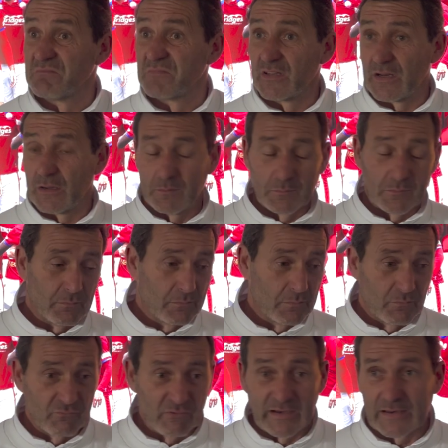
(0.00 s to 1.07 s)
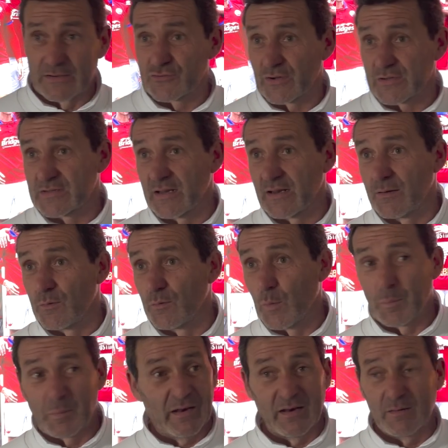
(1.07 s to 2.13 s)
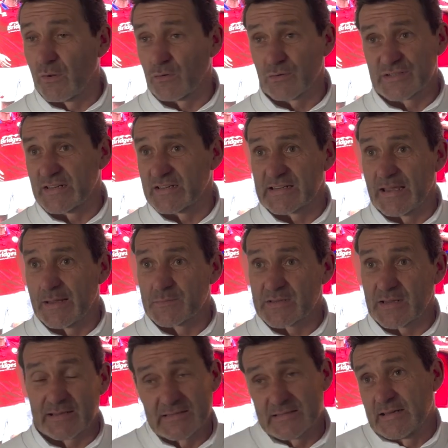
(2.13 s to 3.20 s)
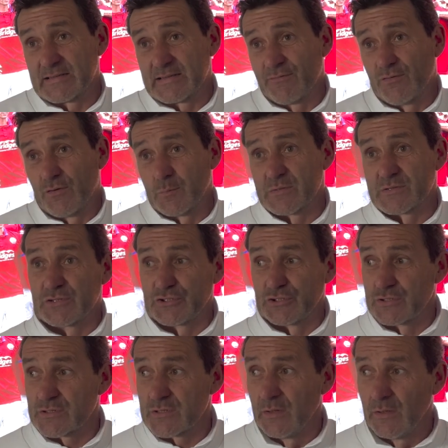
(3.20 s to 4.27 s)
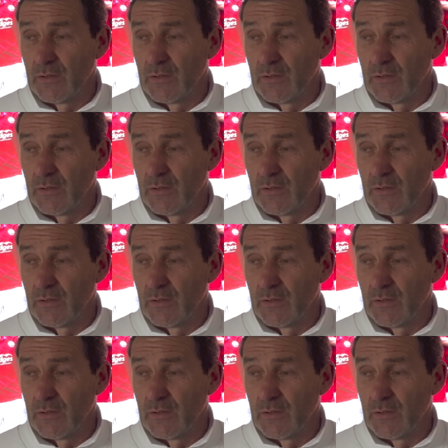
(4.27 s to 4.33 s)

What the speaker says: You know, I'm not really interested in who we're playing. We've got six games against six different oppositions.